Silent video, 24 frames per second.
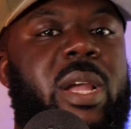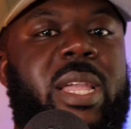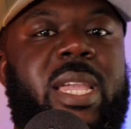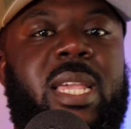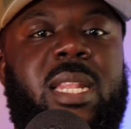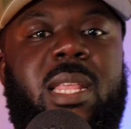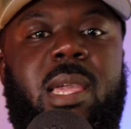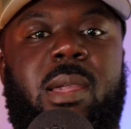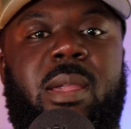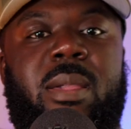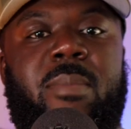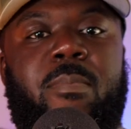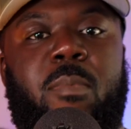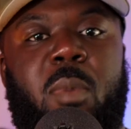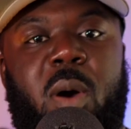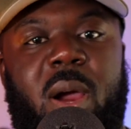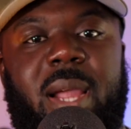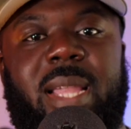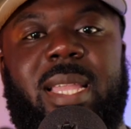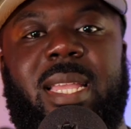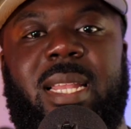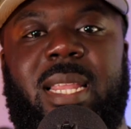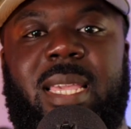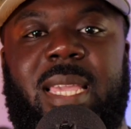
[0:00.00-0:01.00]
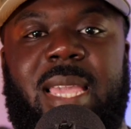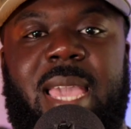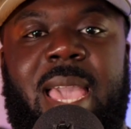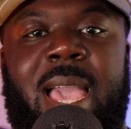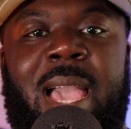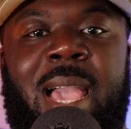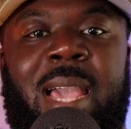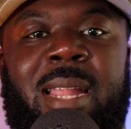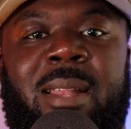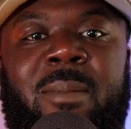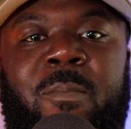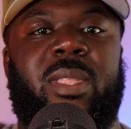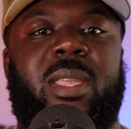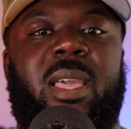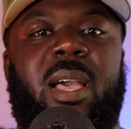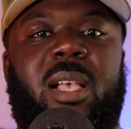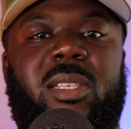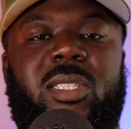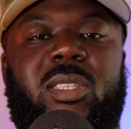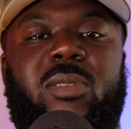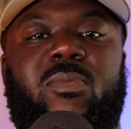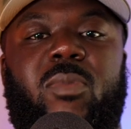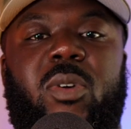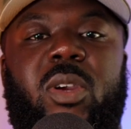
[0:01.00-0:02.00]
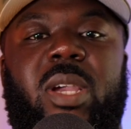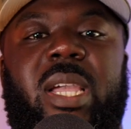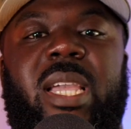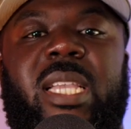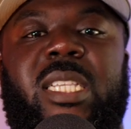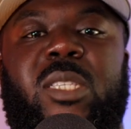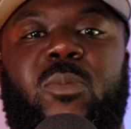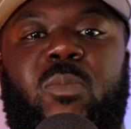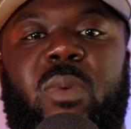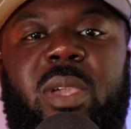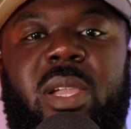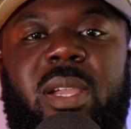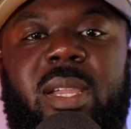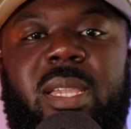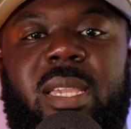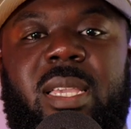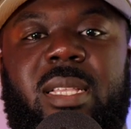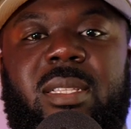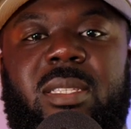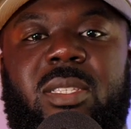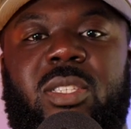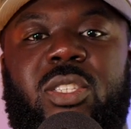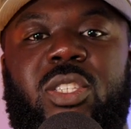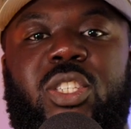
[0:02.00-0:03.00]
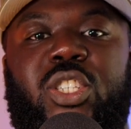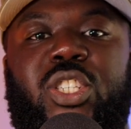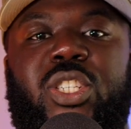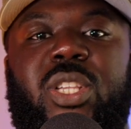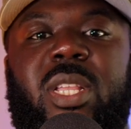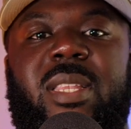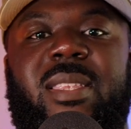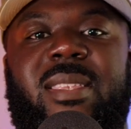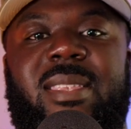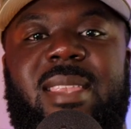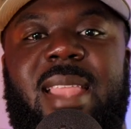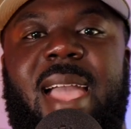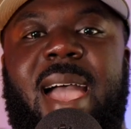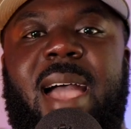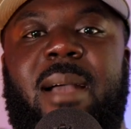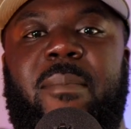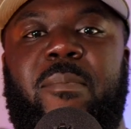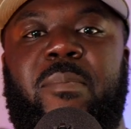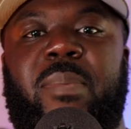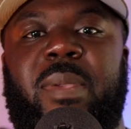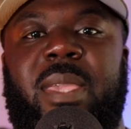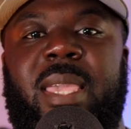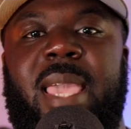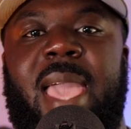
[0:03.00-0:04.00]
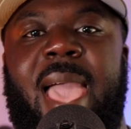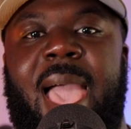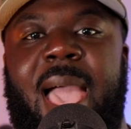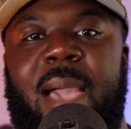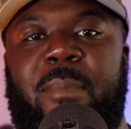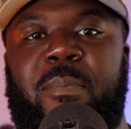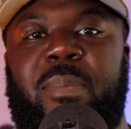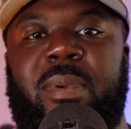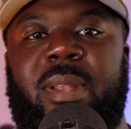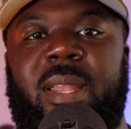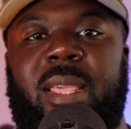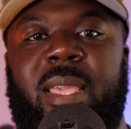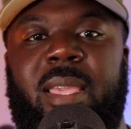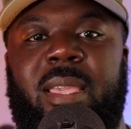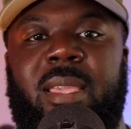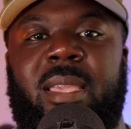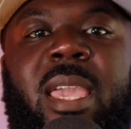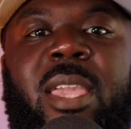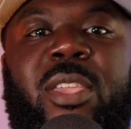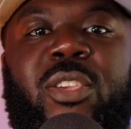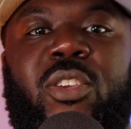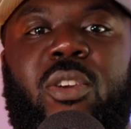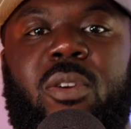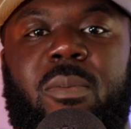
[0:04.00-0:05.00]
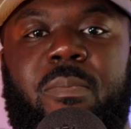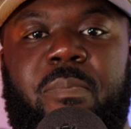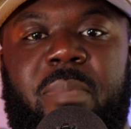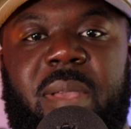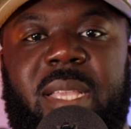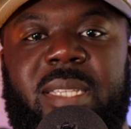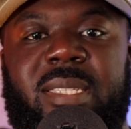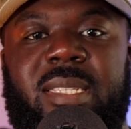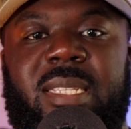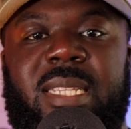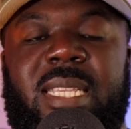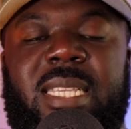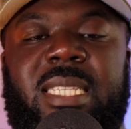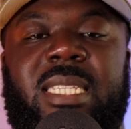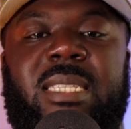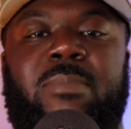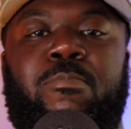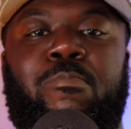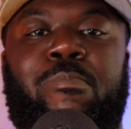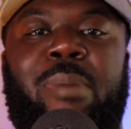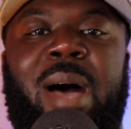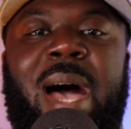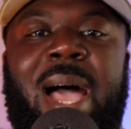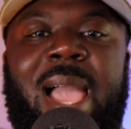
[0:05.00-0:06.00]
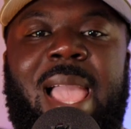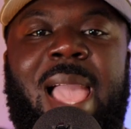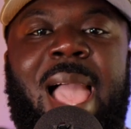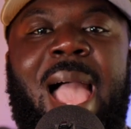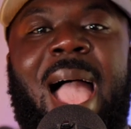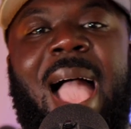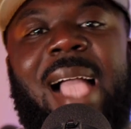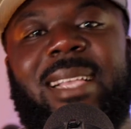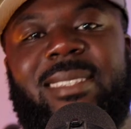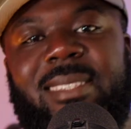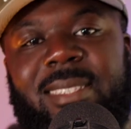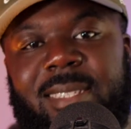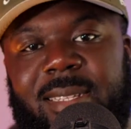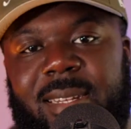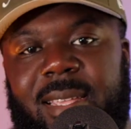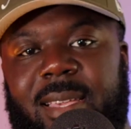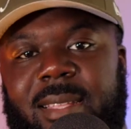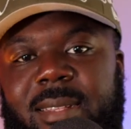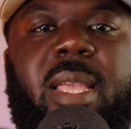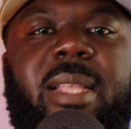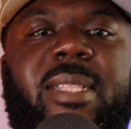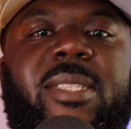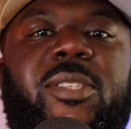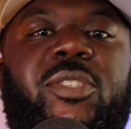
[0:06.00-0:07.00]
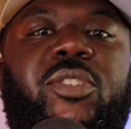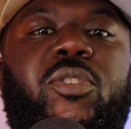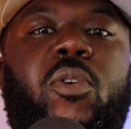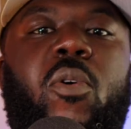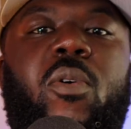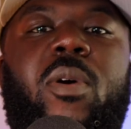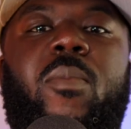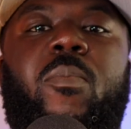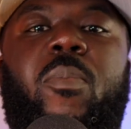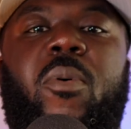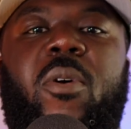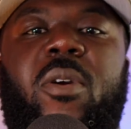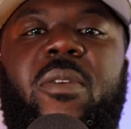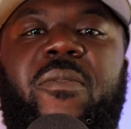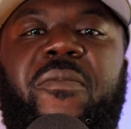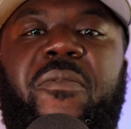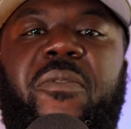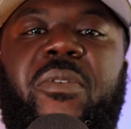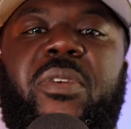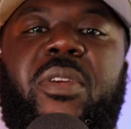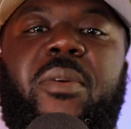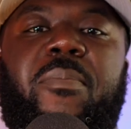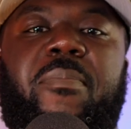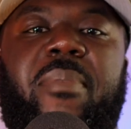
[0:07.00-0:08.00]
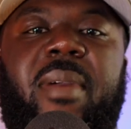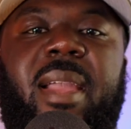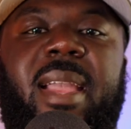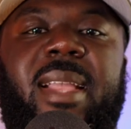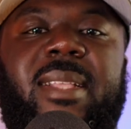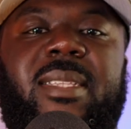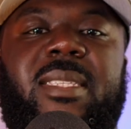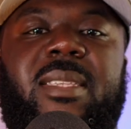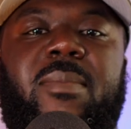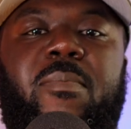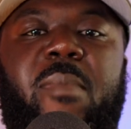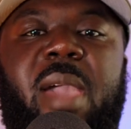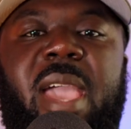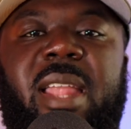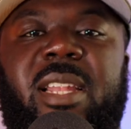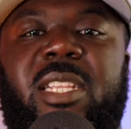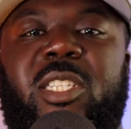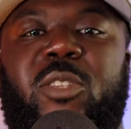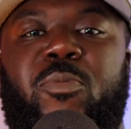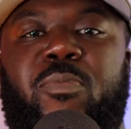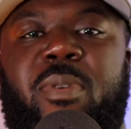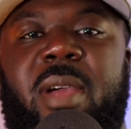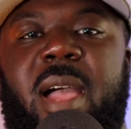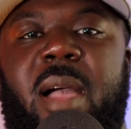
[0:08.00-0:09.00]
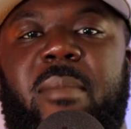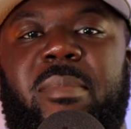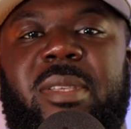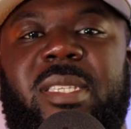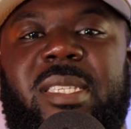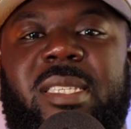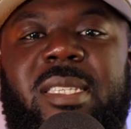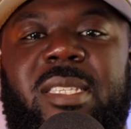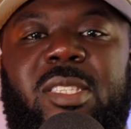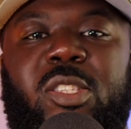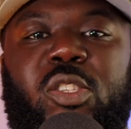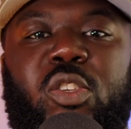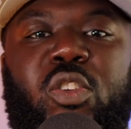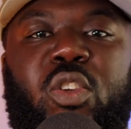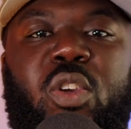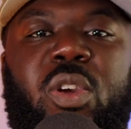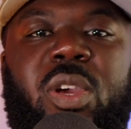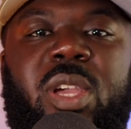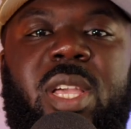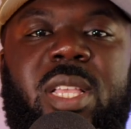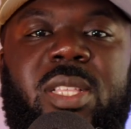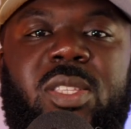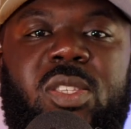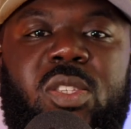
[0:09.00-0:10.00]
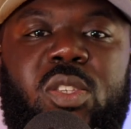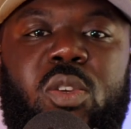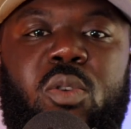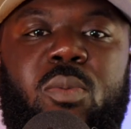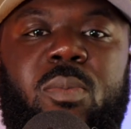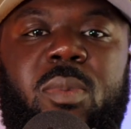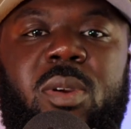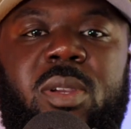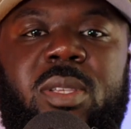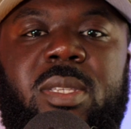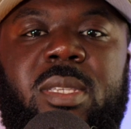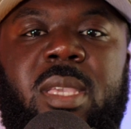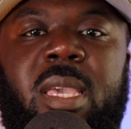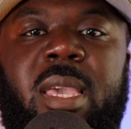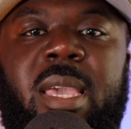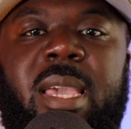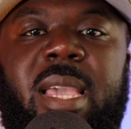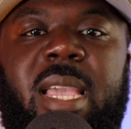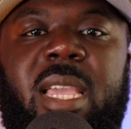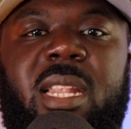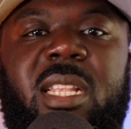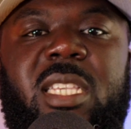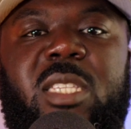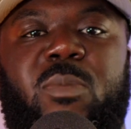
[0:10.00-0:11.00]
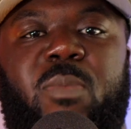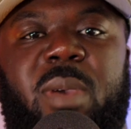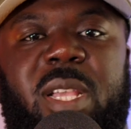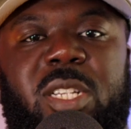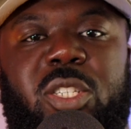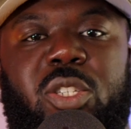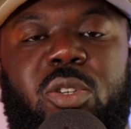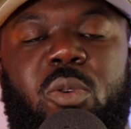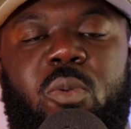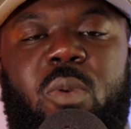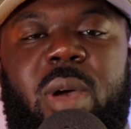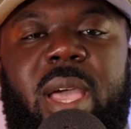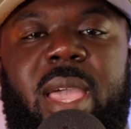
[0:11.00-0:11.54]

in a marketing ad, customer experience should not be happening in your business by accident. It's so important for your brand to manage promises to your consumers in a special